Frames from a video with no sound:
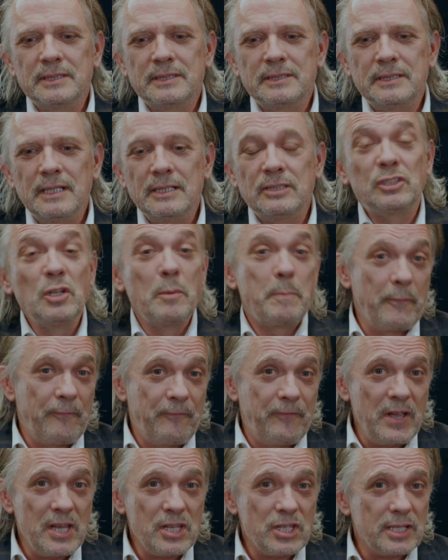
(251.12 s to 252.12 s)
to say
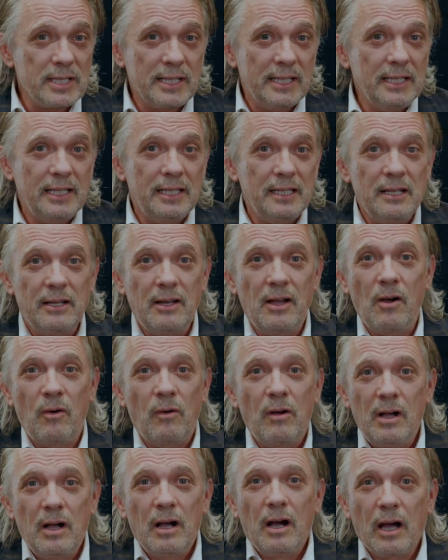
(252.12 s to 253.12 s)
superficially, you
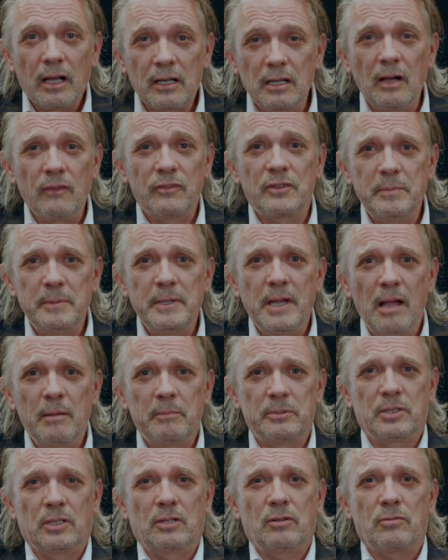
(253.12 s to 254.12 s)
know, I'd love to be
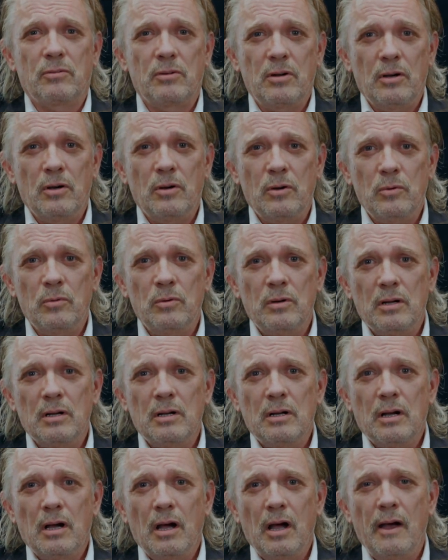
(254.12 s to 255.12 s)
able to grow
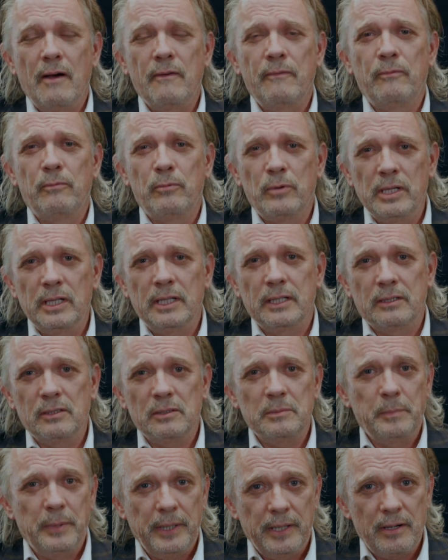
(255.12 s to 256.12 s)
a really
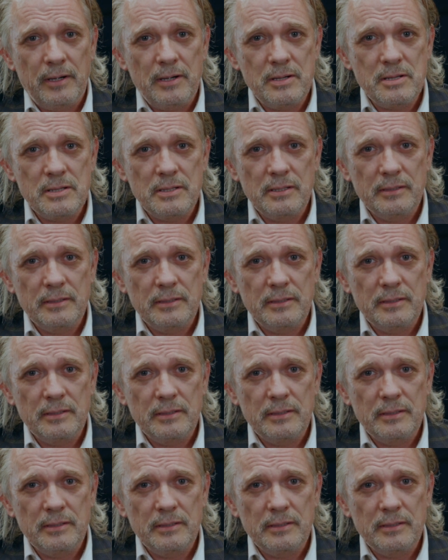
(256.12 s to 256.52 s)
good beard,